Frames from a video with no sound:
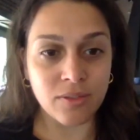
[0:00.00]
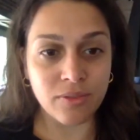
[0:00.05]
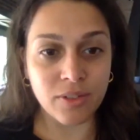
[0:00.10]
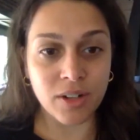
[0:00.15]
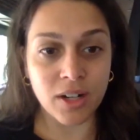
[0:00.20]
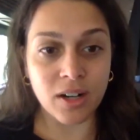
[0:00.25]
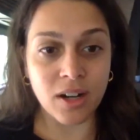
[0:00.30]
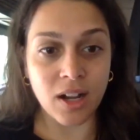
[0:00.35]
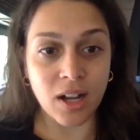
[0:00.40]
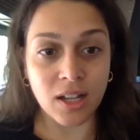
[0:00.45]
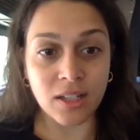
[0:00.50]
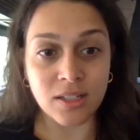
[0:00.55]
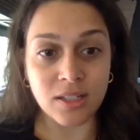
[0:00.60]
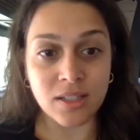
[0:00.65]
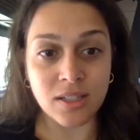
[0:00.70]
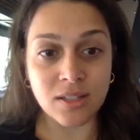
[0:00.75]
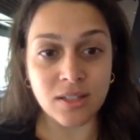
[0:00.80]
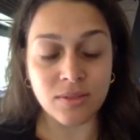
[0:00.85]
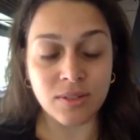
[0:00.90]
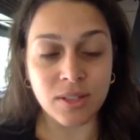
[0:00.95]
for
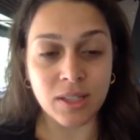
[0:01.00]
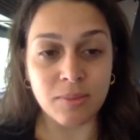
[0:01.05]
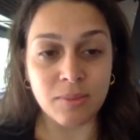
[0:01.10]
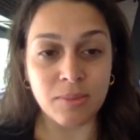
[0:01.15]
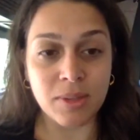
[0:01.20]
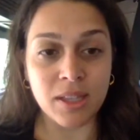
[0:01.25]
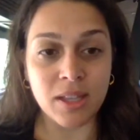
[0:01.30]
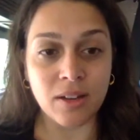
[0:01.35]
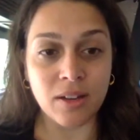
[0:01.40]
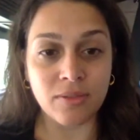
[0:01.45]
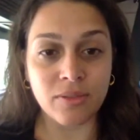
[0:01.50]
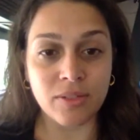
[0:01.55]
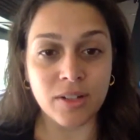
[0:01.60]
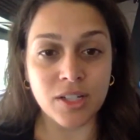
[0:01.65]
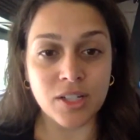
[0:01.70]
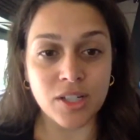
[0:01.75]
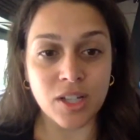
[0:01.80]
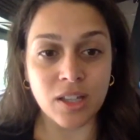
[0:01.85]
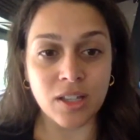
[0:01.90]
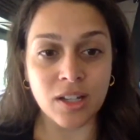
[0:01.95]
us, to really be there for
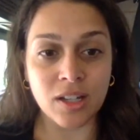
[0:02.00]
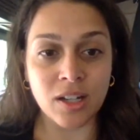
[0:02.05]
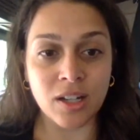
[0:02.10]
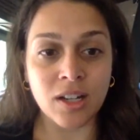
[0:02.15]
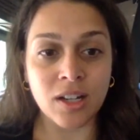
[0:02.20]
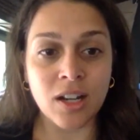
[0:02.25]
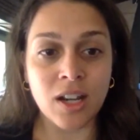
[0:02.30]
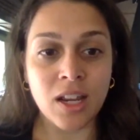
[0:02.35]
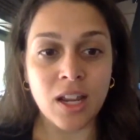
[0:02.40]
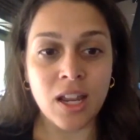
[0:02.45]
each other?